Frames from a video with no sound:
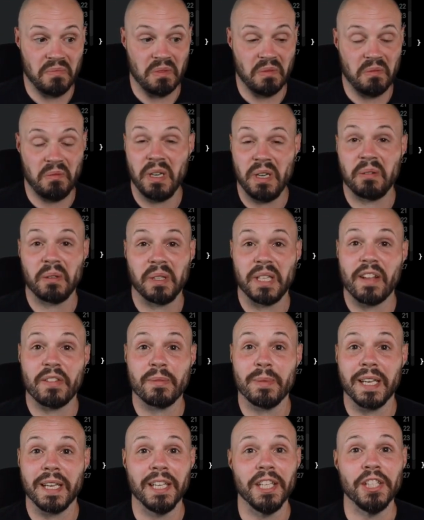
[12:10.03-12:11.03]
we didn't really have
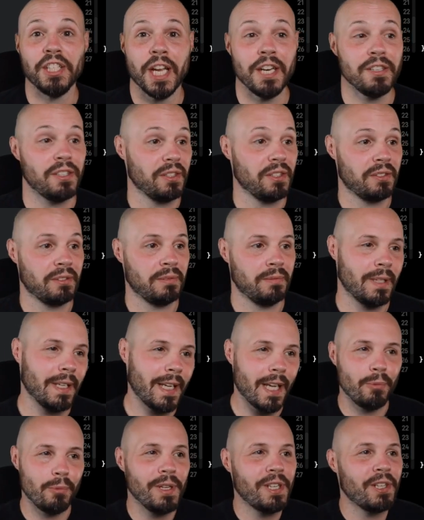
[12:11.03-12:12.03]
to make any changes.
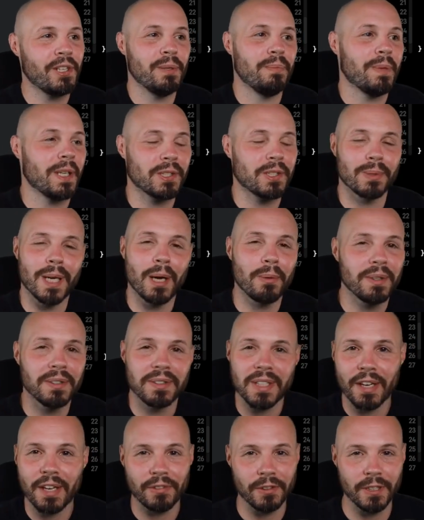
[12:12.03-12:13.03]
Again, we could mess around with
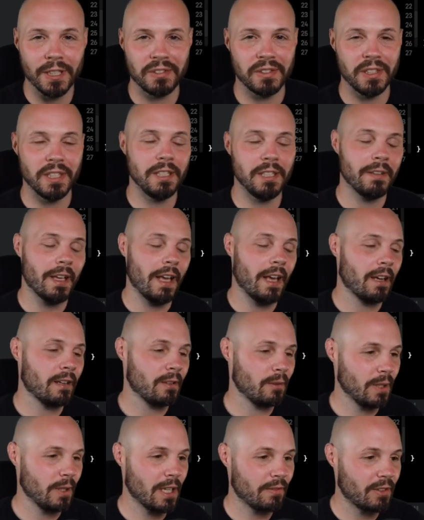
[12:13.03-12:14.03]
this iPhone SE,
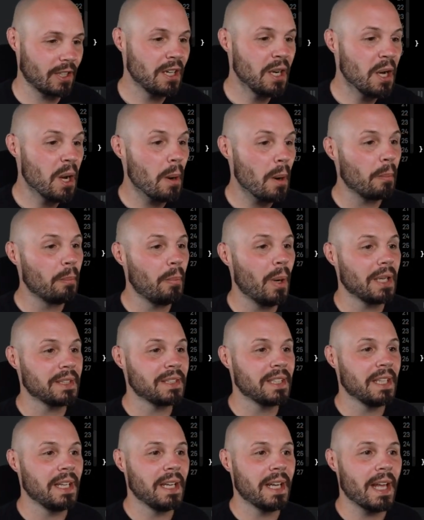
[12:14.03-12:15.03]
whatever.
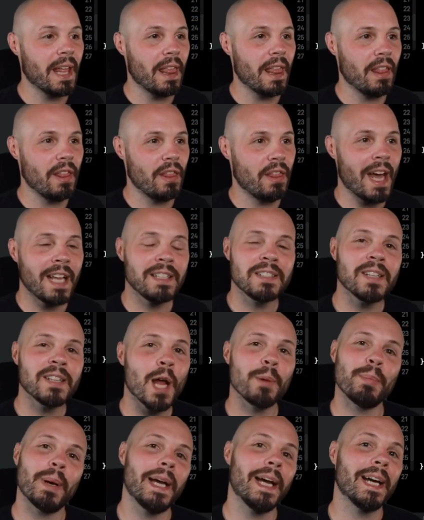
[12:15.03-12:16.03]
But that's
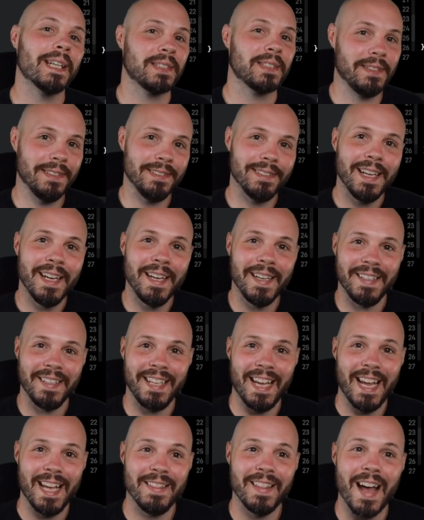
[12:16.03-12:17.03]
not by accident.
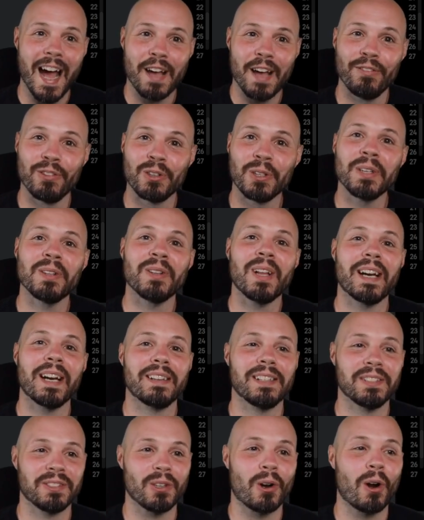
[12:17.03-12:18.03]
And I've learned a lot of
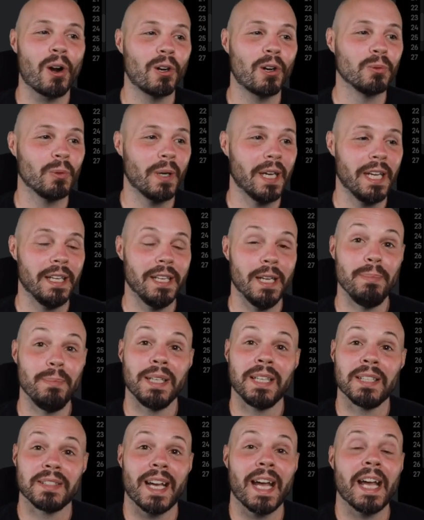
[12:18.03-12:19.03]
this the hard way. And
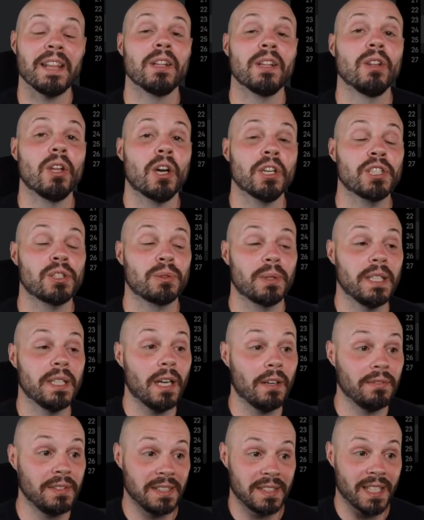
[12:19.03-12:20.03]
because I had the luxury
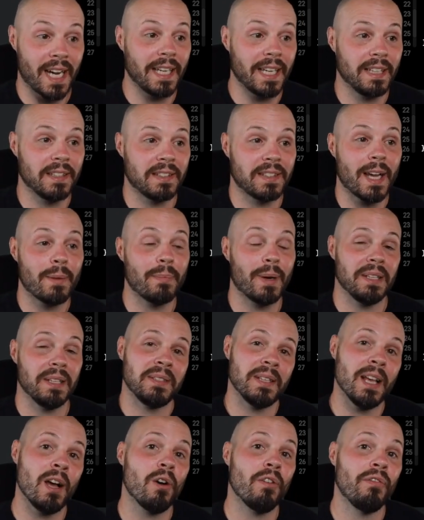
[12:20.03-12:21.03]
of designing this app
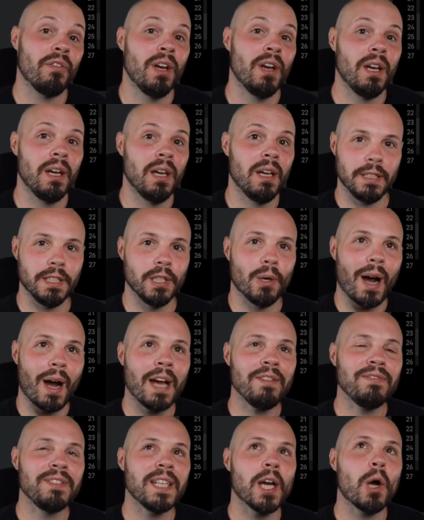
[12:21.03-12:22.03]
myself,
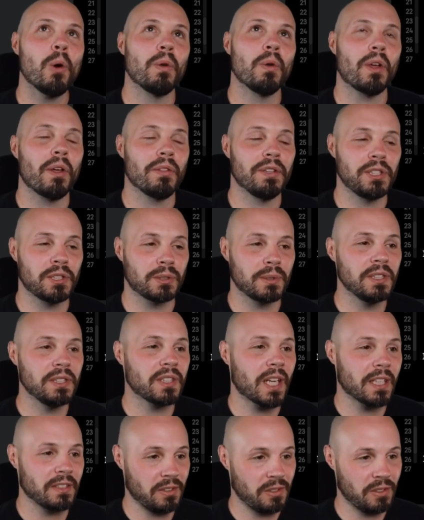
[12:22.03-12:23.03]
I've dealt with all these screen
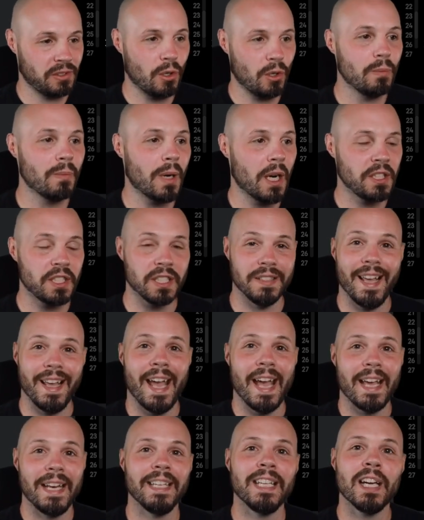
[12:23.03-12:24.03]
sizes so much and the
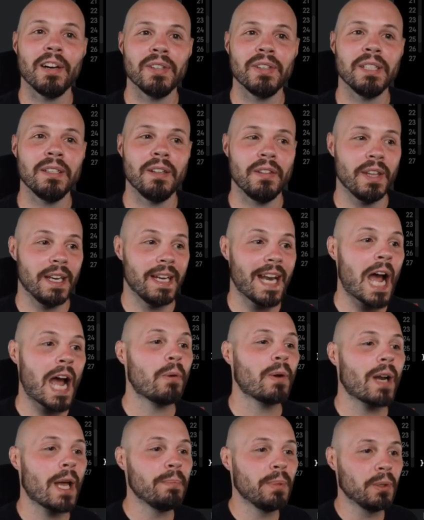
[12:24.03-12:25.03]
headache of it that now
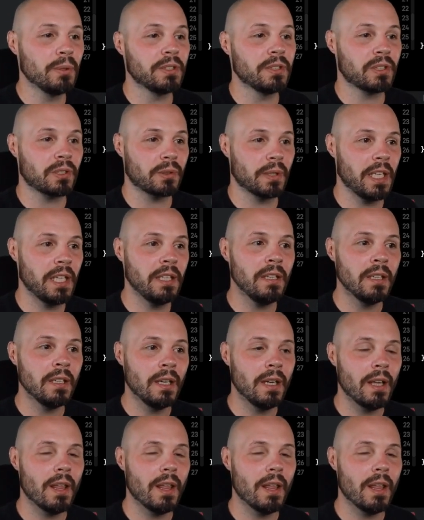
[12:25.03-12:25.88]
when I build a screen,